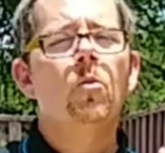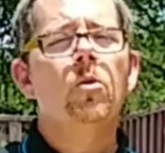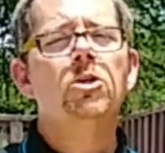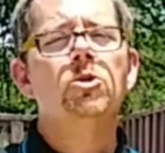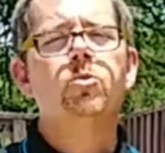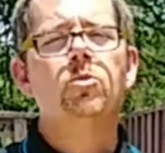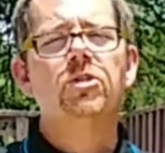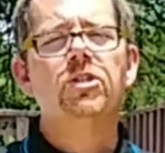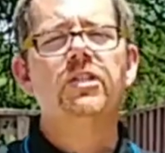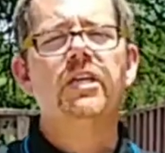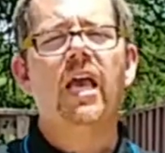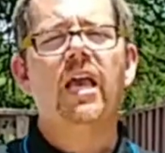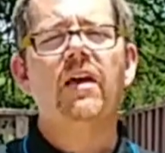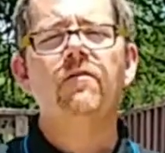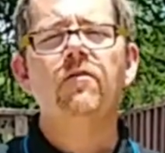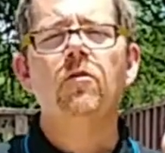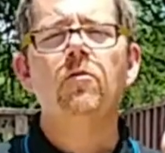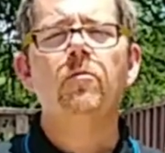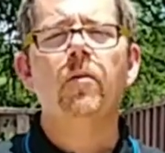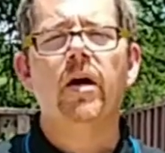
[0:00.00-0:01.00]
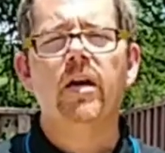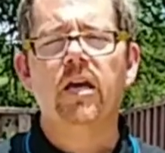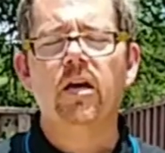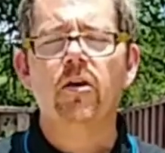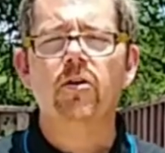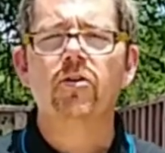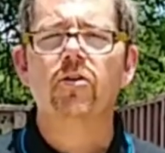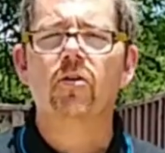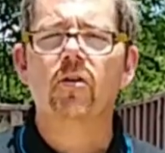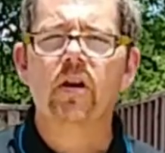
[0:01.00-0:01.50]
which will save you money
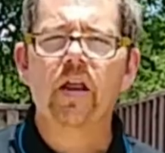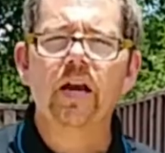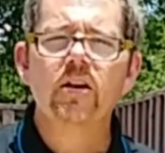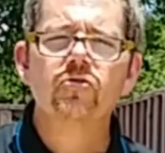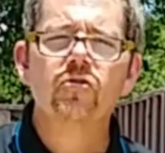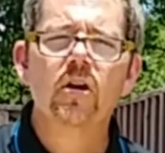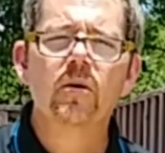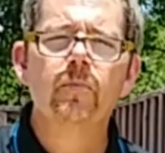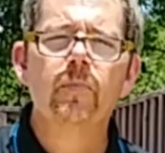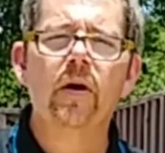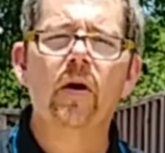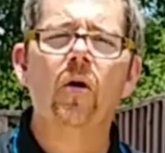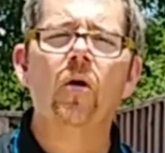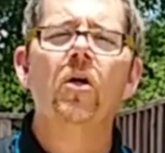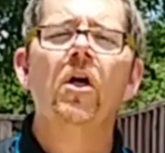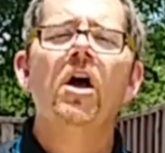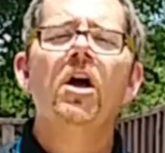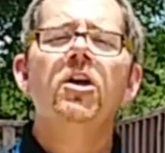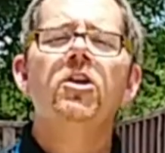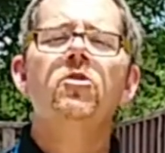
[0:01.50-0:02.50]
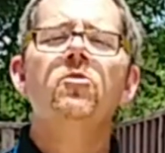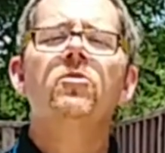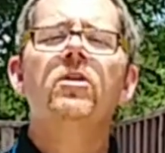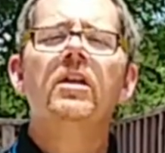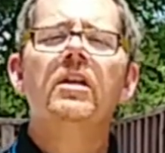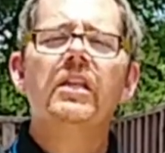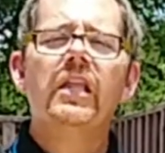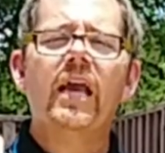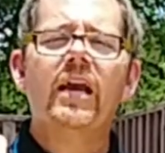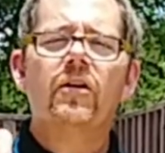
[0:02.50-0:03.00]
on your electric bill, you
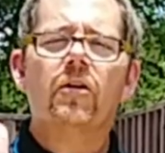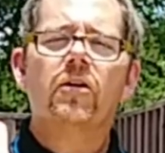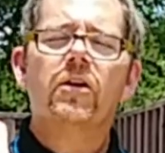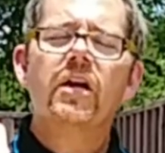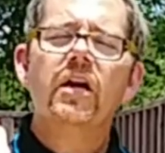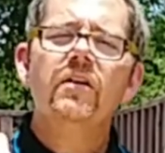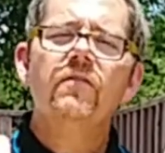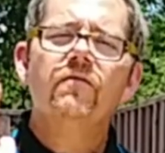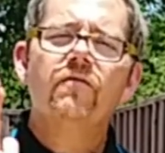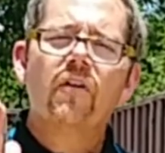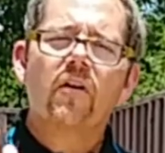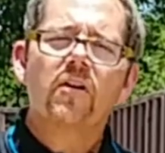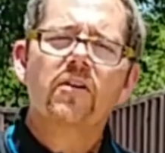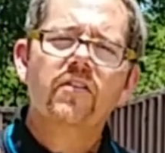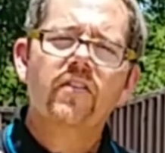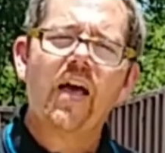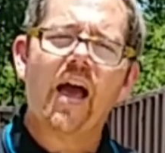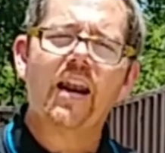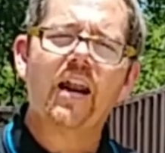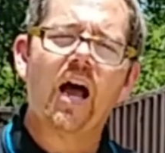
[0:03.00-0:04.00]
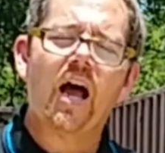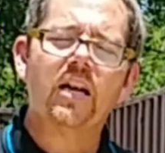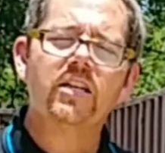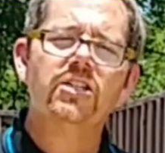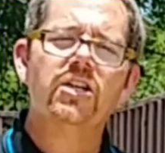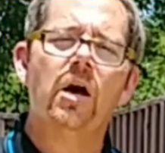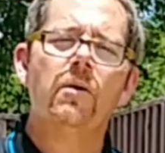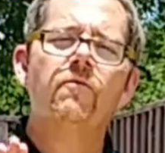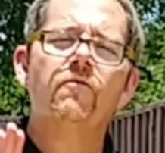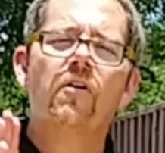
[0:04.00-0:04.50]
can later convert that hot
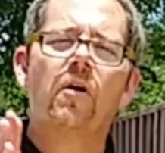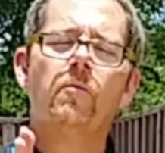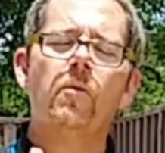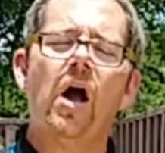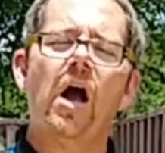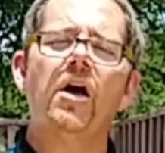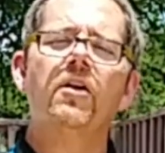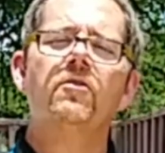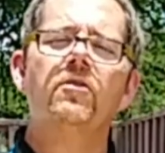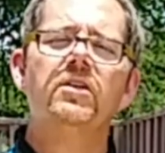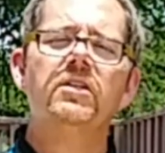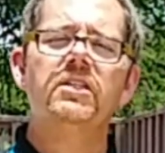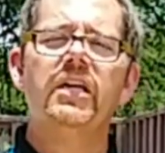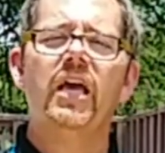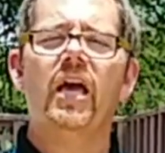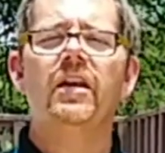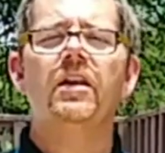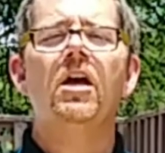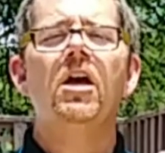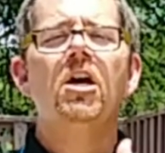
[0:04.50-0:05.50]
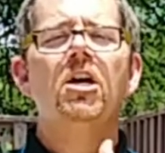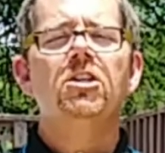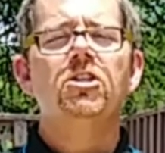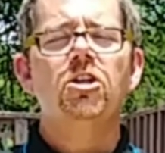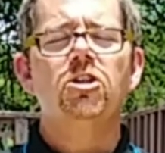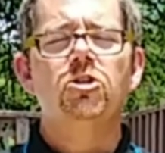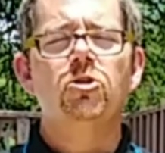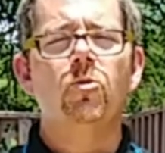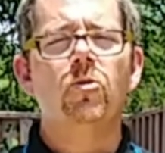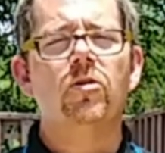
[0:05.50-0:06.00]
tub from 110
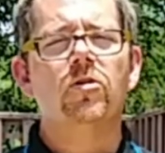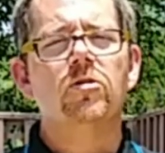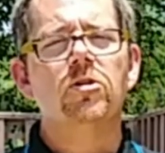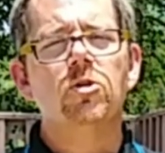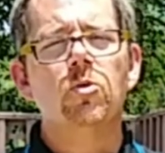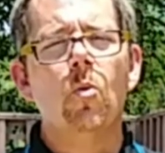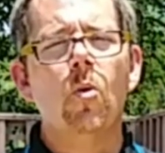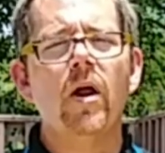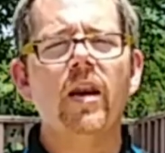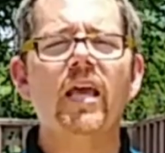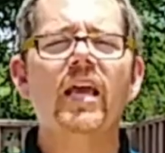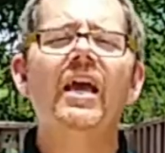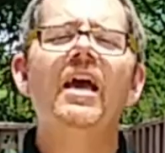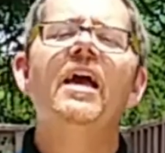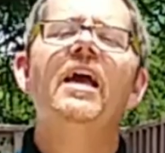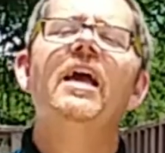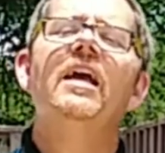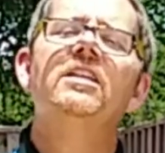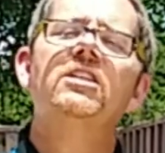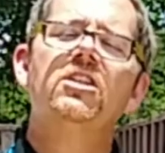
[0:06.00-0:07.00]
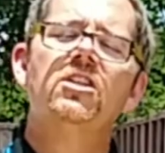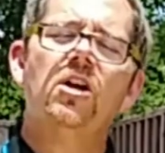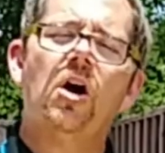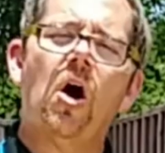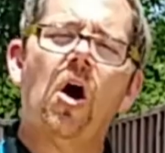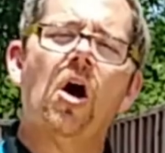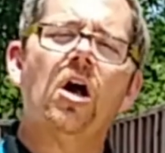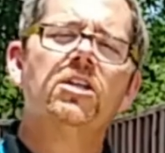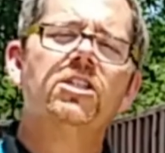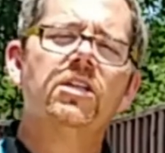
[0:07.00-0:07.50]
to 220. It's an
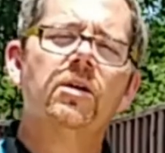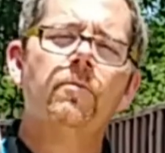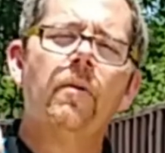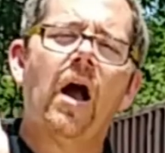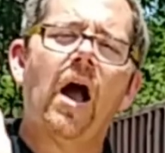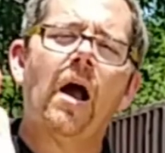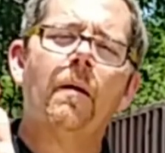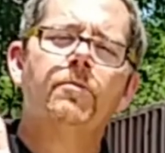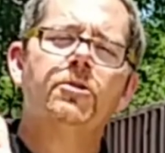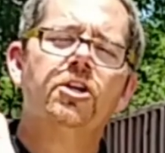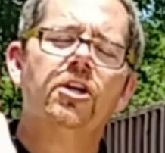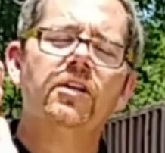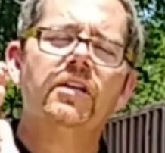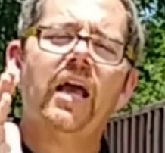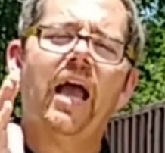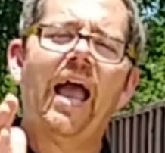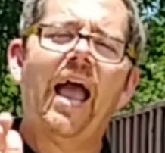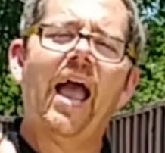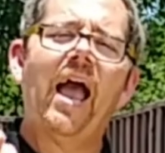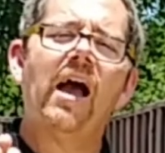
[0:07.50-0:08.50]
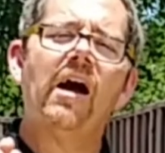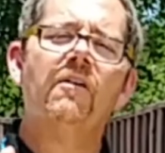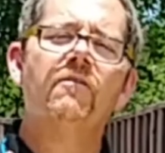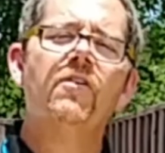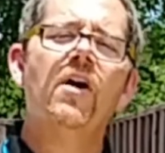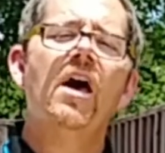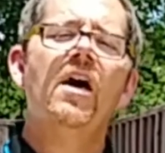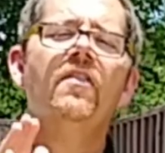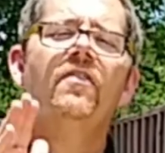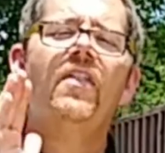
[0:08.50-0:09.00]
awesome option to
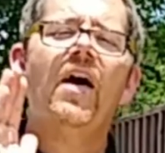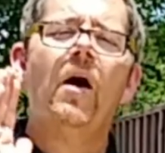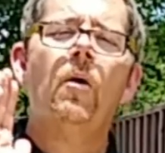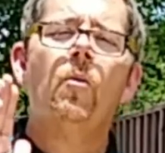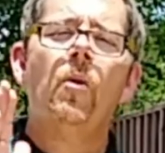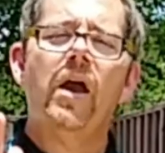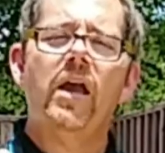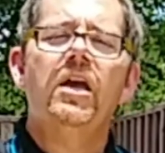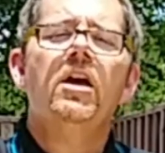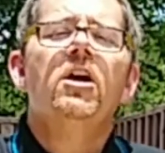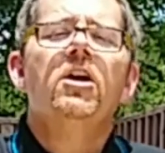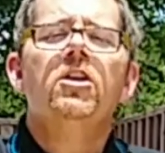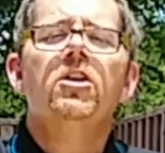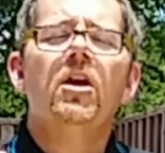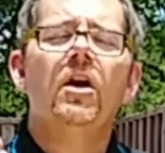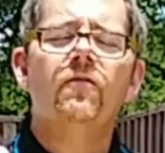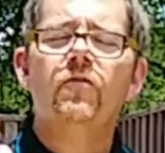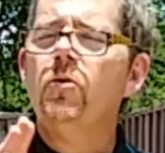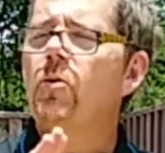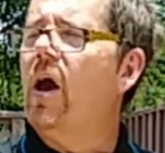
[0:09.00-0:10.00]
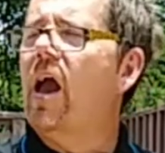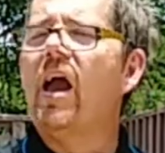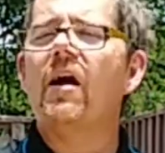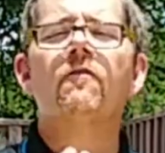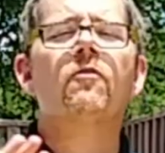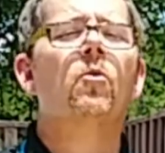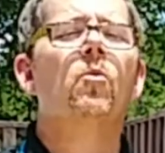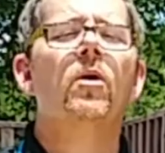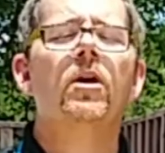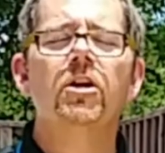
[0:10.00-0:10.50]
have. That way, if you
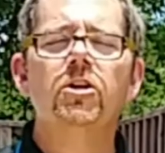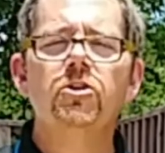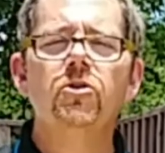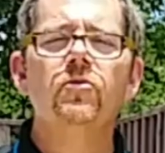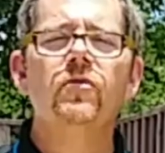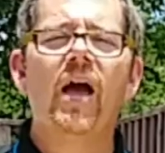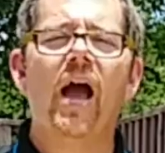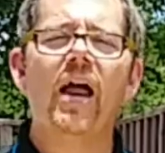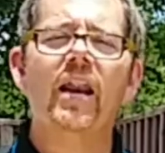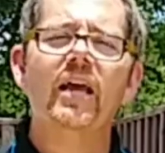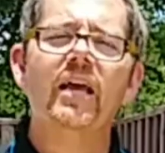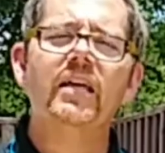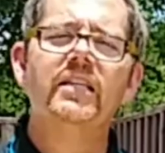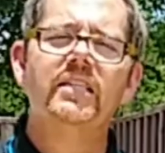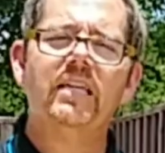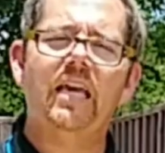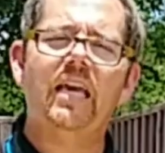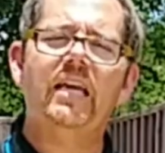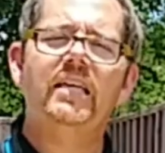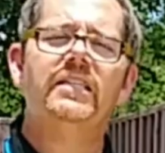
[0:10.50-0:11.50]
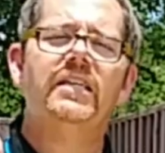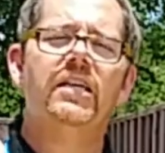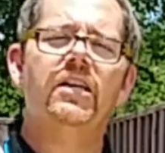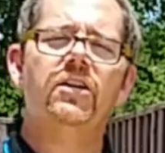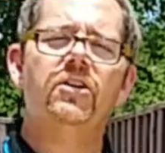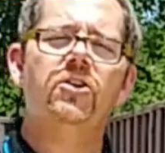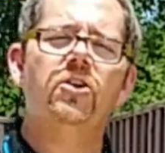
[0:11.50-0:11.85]
ever want to do that, it's easy to